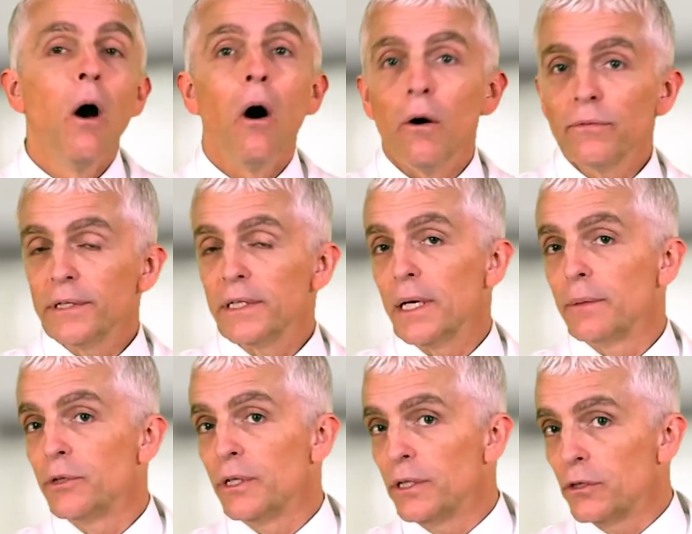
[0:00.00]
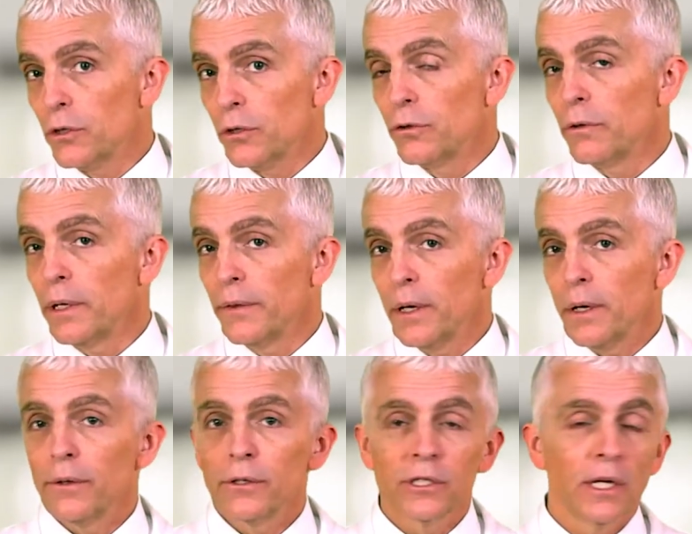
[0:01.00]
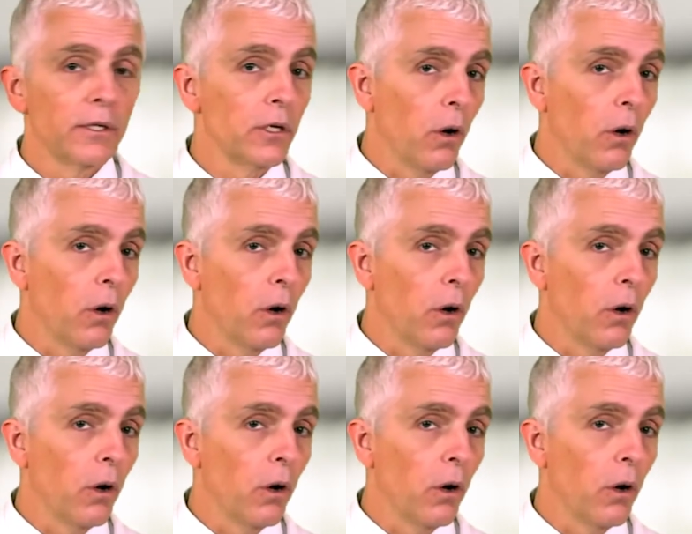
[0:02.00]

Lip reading: Oftentimes you need surgery on the other side to